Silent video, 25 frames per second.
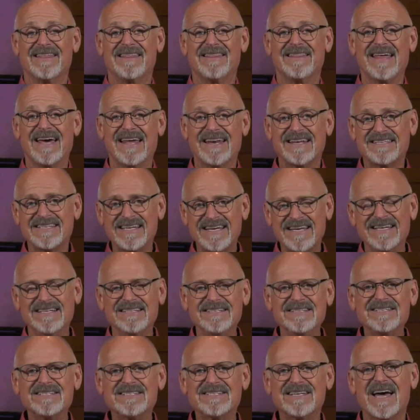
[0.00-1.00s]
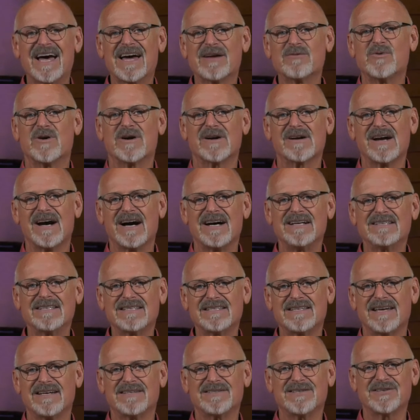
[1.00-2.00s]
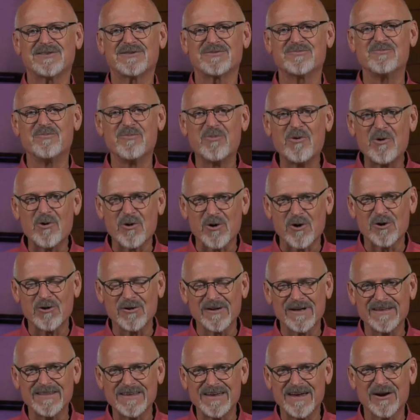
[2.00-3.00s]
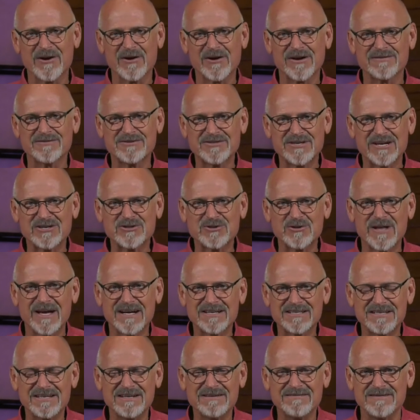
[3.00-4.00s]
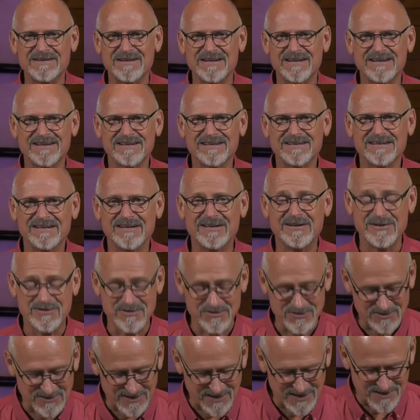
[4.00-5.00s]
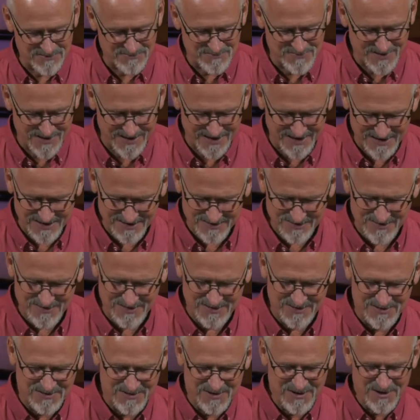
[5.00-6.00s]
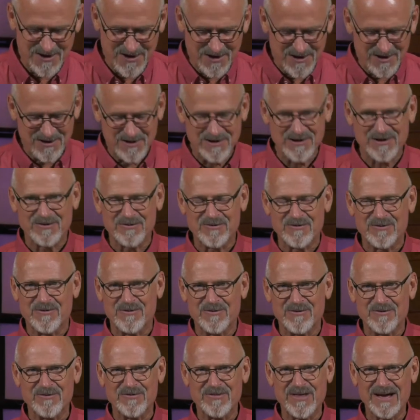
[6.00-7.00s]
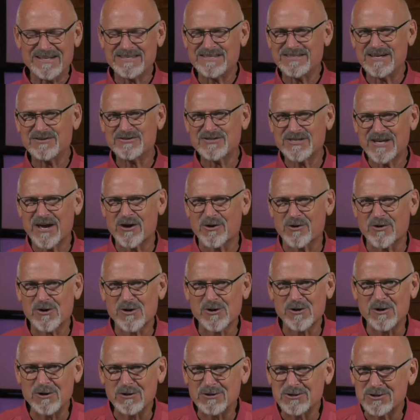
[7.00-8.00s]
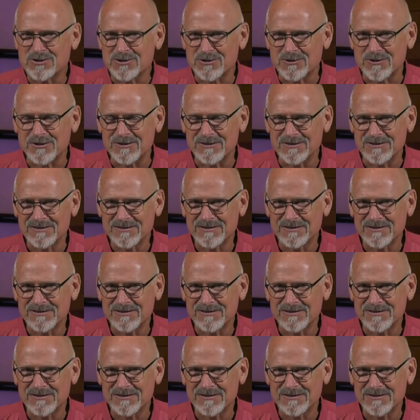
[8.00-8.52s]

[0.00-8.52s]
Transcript: that is inside what God says is moral in the area of sexual activity. And you say to me, that sounds countercultural.